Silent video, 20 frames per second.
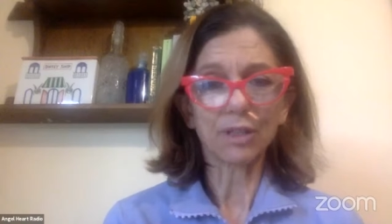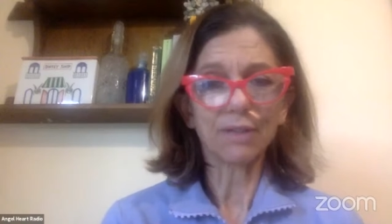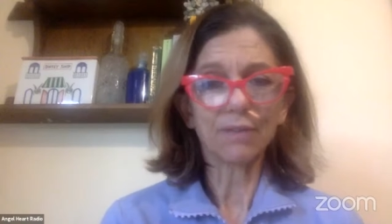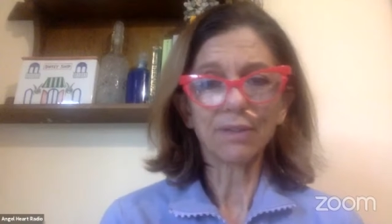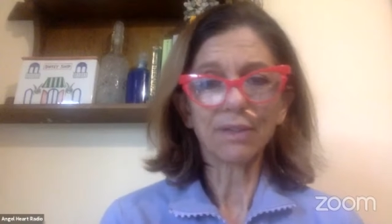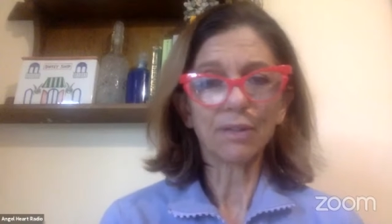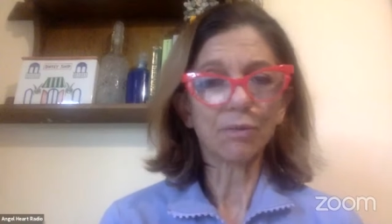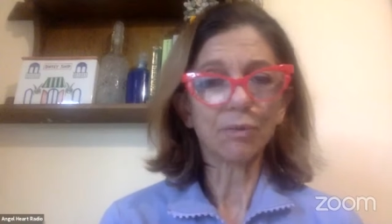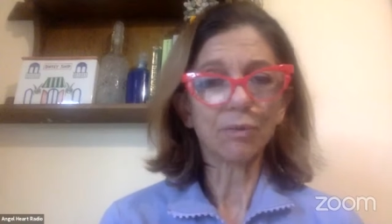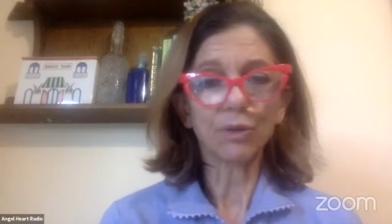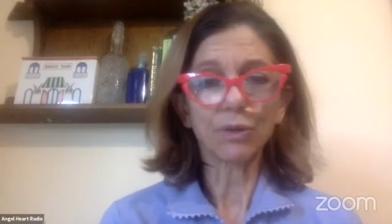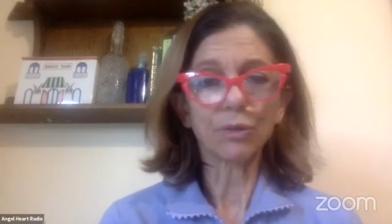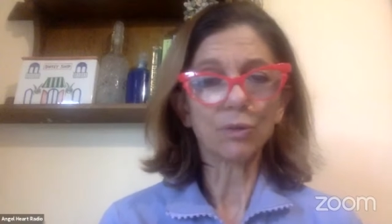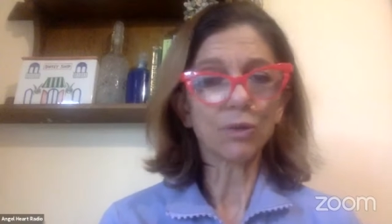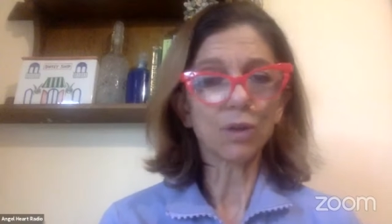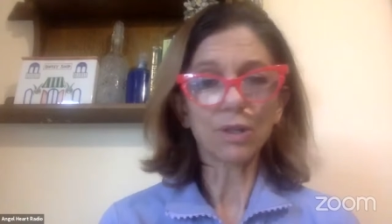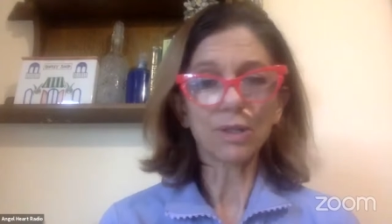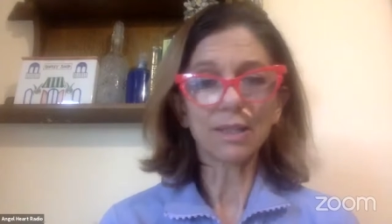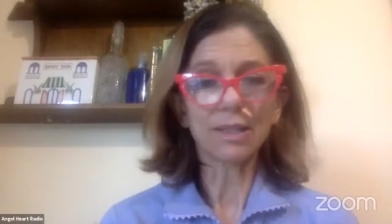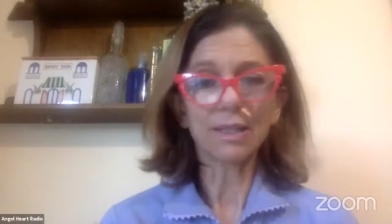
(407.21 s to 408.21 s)
Even if we do
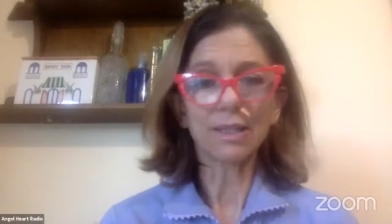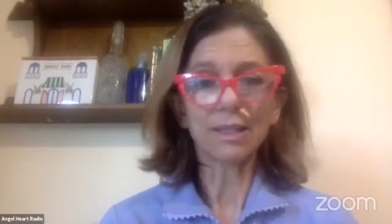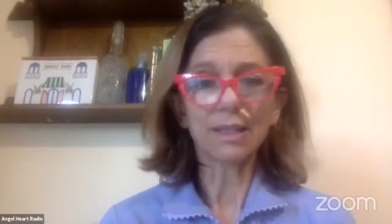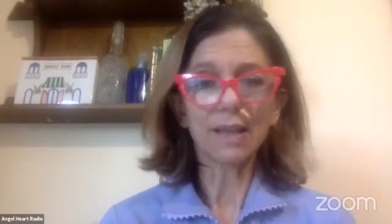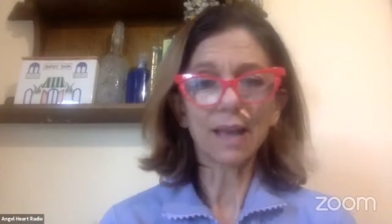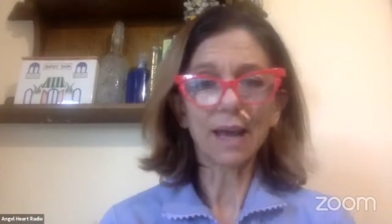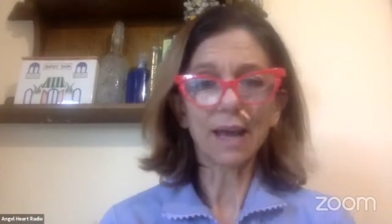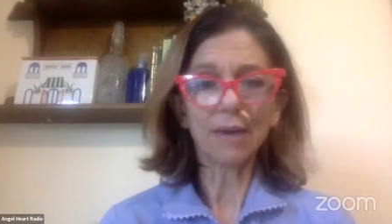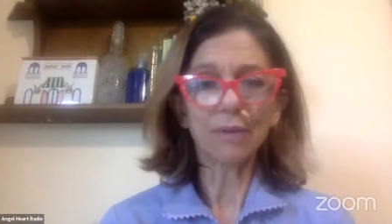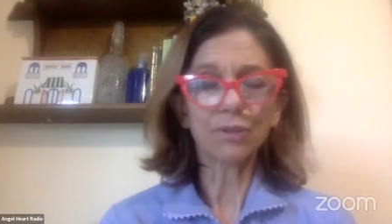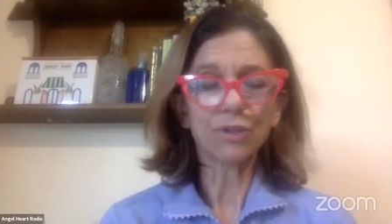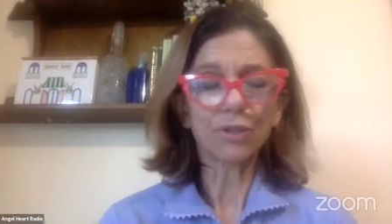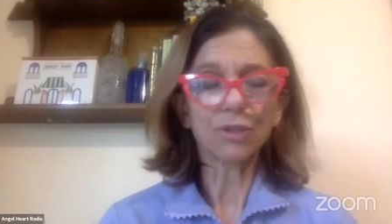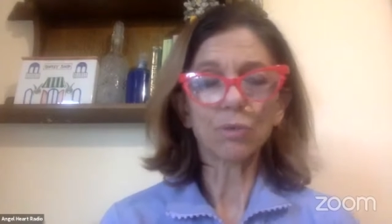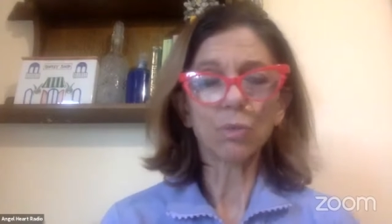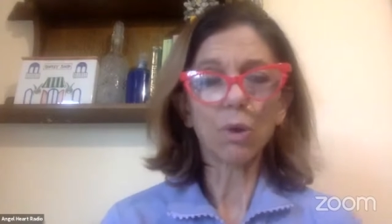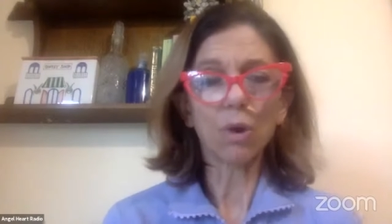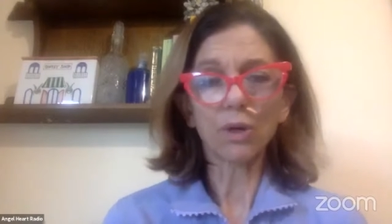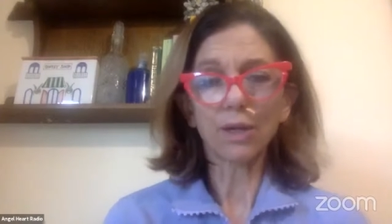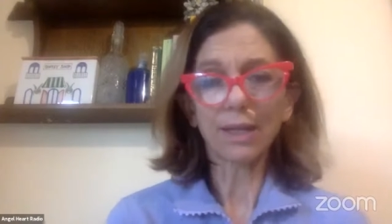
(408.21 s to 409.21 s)
not sit down,
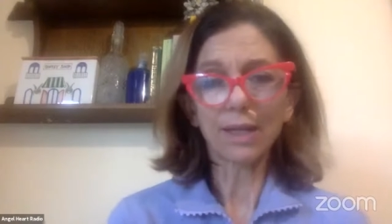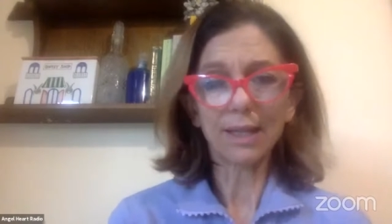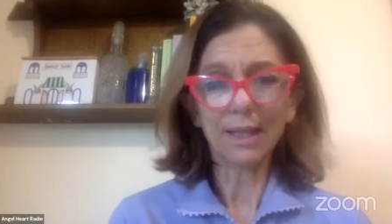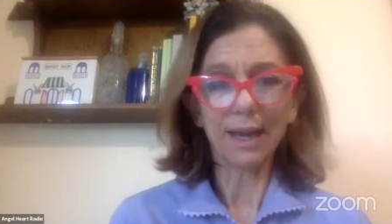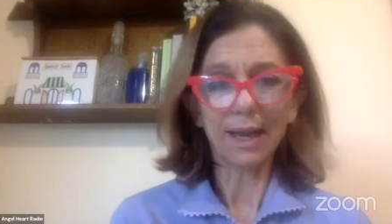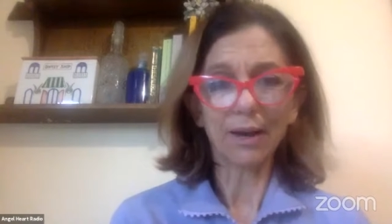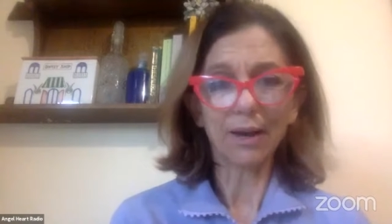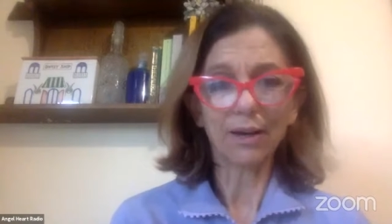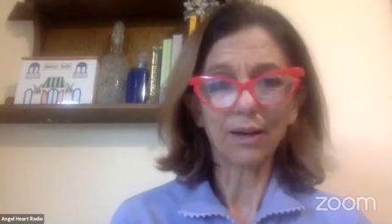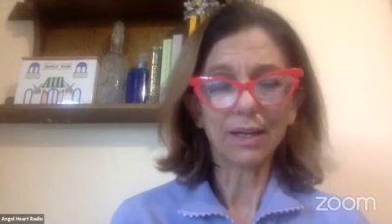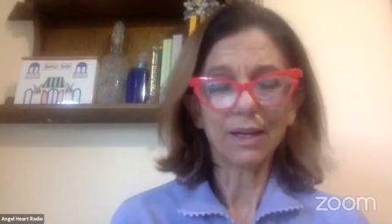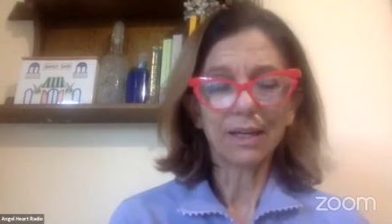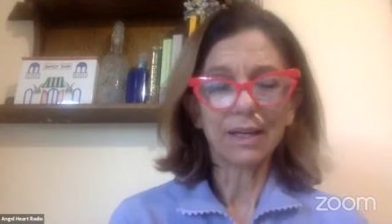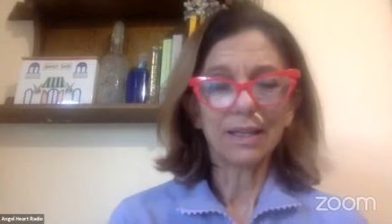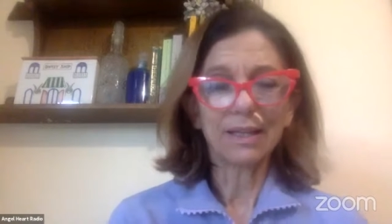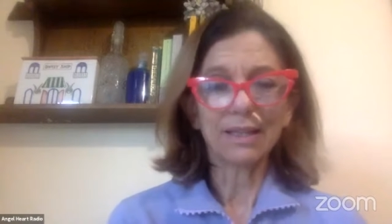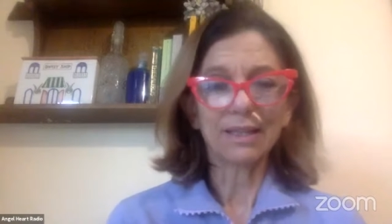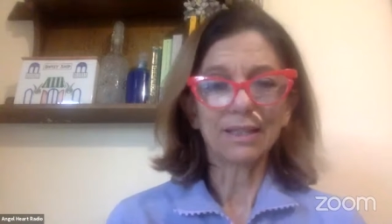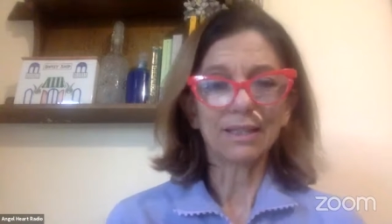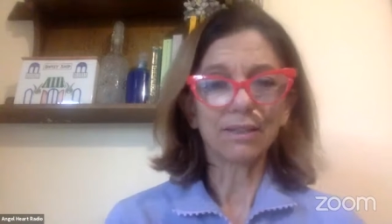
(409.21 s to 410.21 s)
just walking there
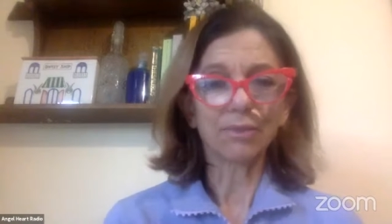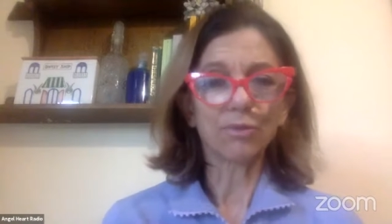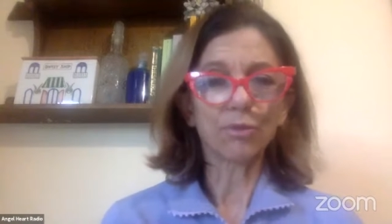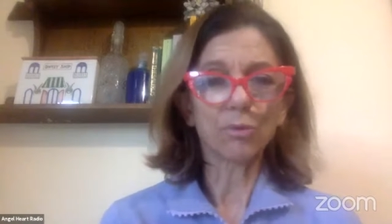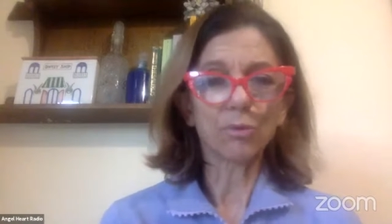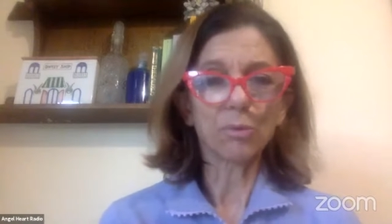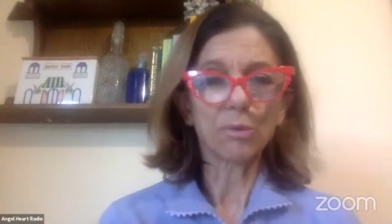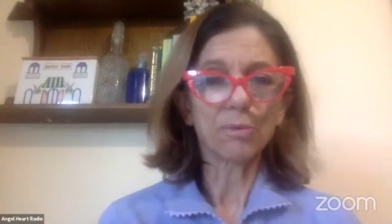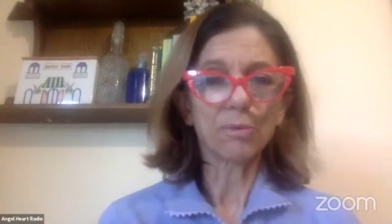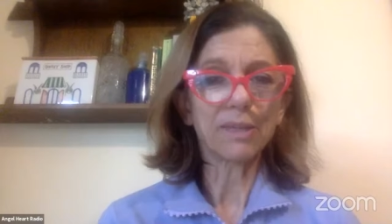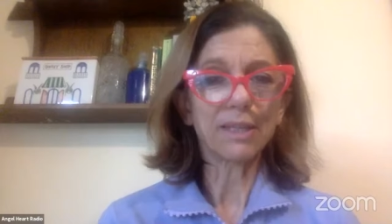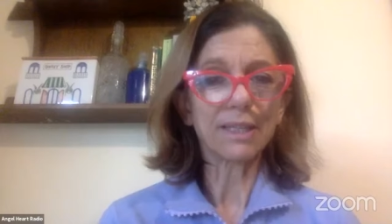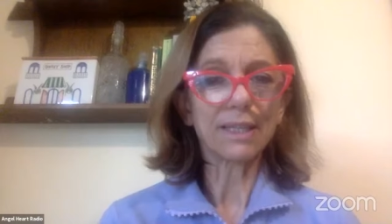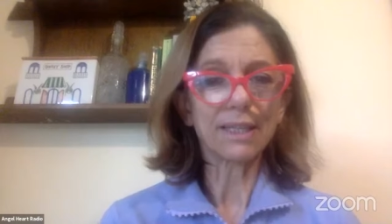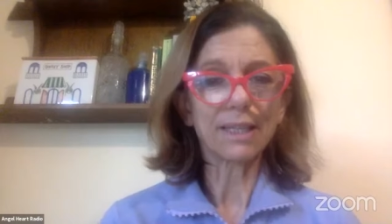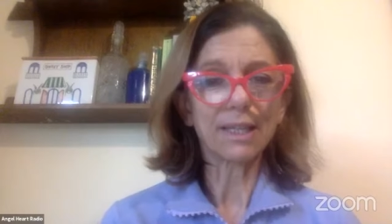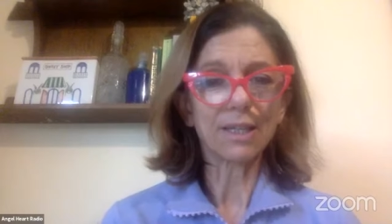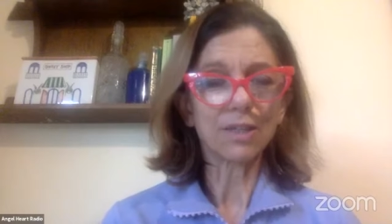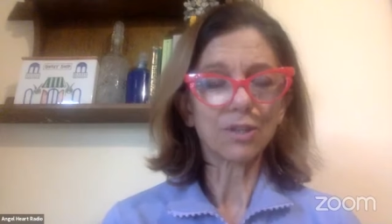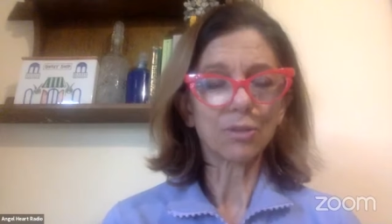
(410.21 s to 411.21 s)
is a form of
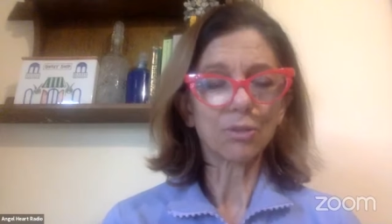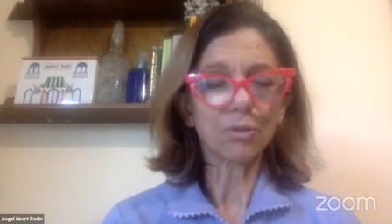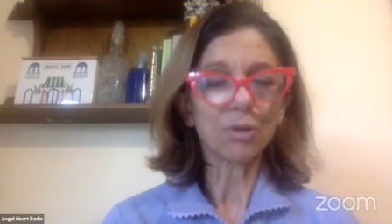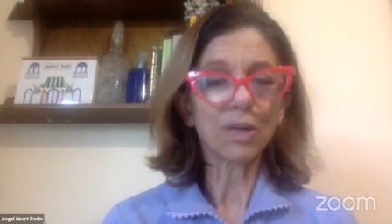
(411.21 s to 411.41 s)
meditation.